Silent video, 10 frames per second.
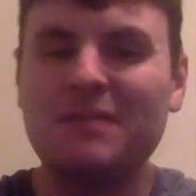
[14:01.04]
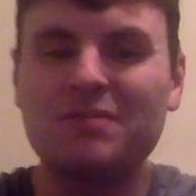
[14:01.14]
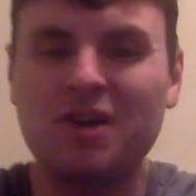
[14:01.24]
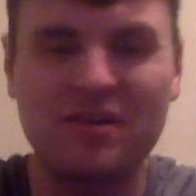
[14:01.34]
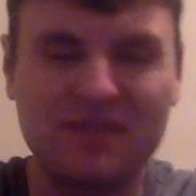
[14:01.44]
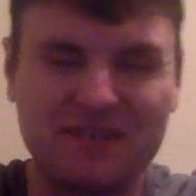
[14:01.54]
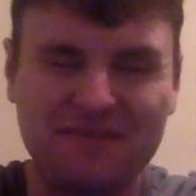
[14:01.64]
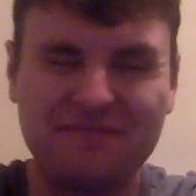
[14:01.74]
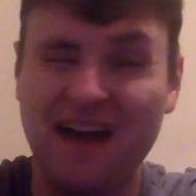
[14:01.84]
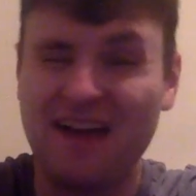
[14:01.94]
Darnold is
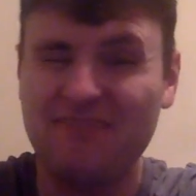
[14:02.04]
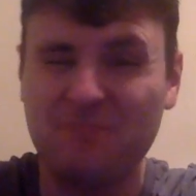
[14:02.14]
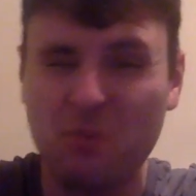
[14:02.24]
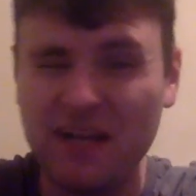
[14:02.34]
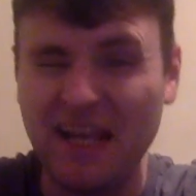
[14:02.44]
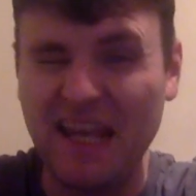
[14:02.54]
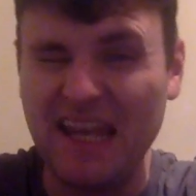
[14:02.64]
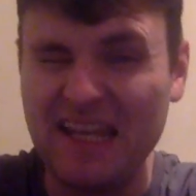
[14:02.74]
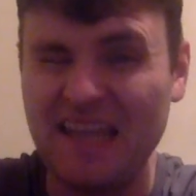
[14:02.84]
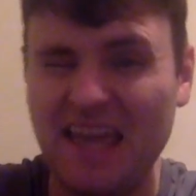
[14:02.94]

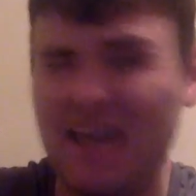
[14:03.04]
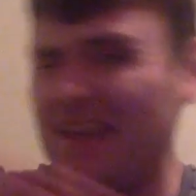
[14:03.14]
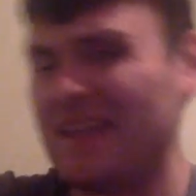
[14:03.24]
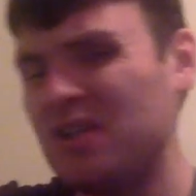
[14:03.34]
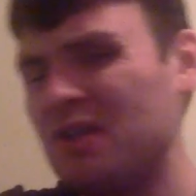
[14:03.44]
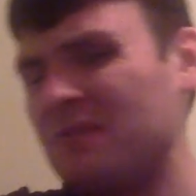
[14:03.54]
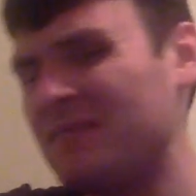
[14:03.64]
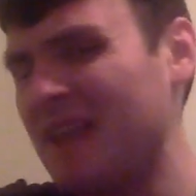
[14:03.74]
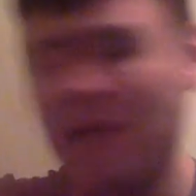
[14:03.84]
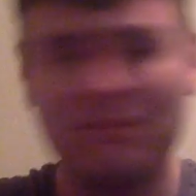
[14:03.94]
5.8K. He should
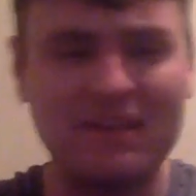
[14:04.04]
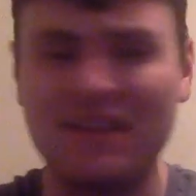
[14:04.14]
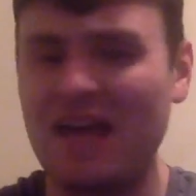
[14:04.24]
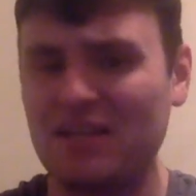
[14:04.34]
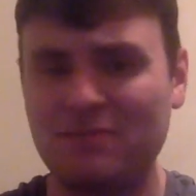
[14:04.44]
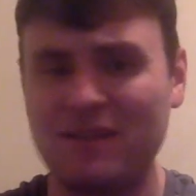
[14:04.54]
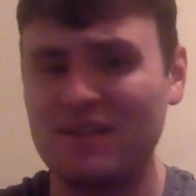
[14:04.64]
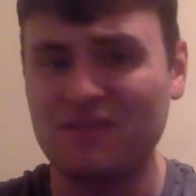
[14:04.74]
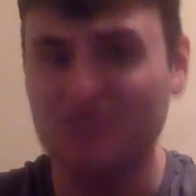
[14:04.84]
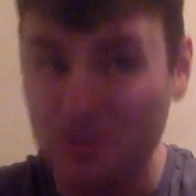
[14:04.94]
not be that
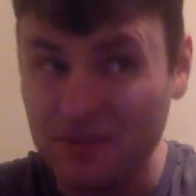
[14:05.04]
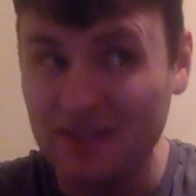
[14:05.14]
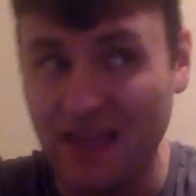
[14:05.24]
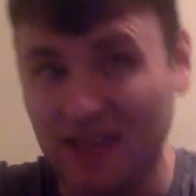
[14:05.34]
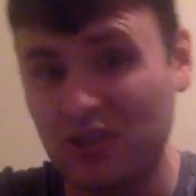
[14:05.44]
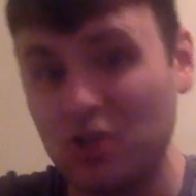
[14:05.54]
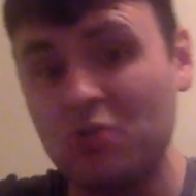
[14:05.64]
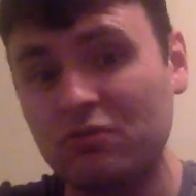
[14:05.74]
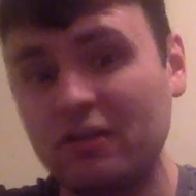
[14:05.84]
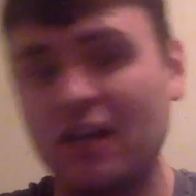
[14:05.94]
expensive. He should be like
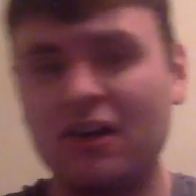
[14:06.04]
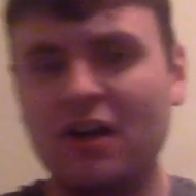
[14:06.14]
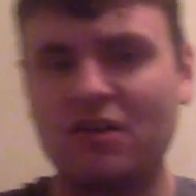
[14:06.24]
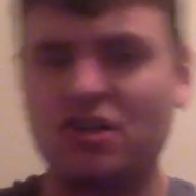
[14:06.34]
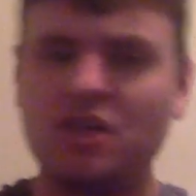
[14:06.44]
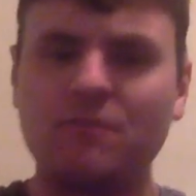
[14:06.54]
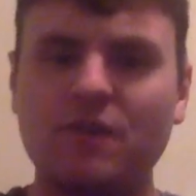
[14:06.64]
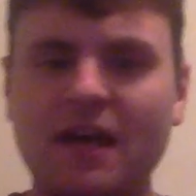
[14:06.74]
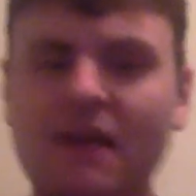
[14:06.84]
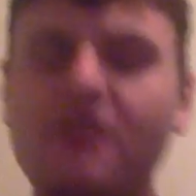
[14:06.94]
$200-$300 cheaper than
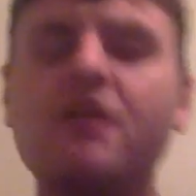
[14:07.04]
that.